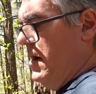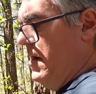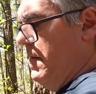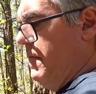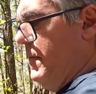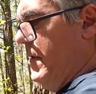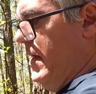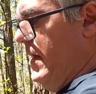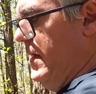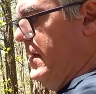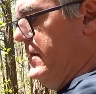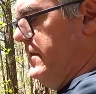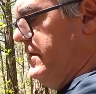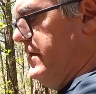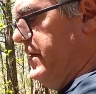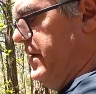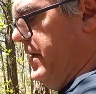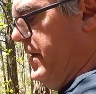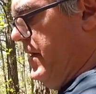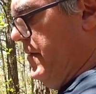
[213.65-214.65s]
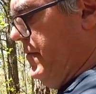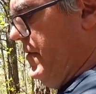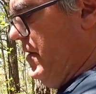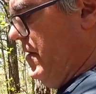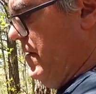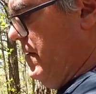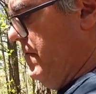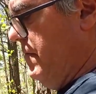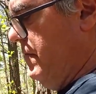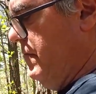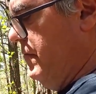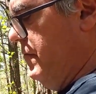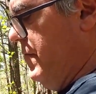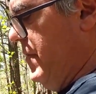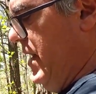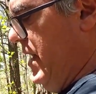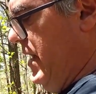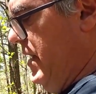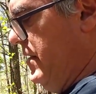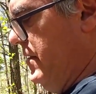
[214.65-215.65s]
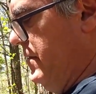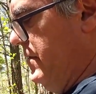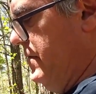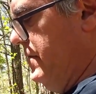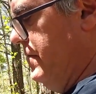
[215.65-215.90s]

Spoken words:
pan set up here, my handle.